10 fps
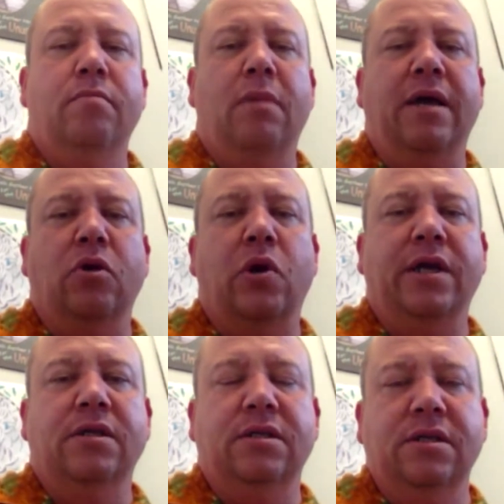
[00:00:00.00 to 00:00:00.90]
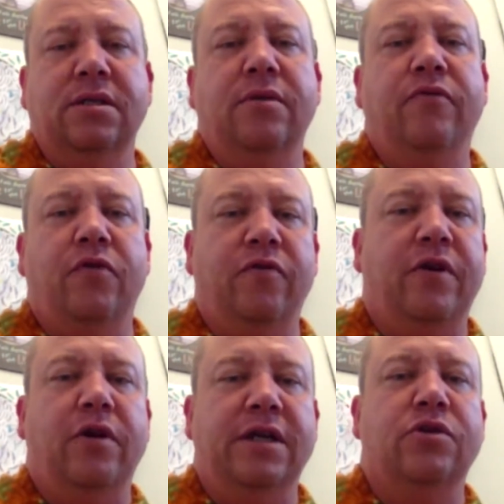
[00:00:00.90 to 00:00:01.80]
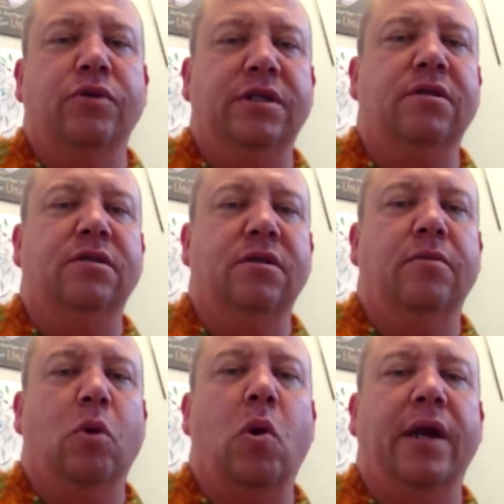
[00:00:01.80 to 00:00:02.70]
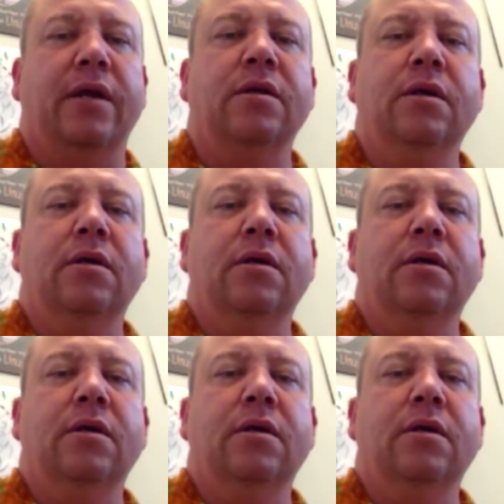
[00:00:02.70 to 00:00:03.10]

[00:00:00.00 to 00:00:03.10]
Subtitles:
my learning assistant, for various reasons in the morning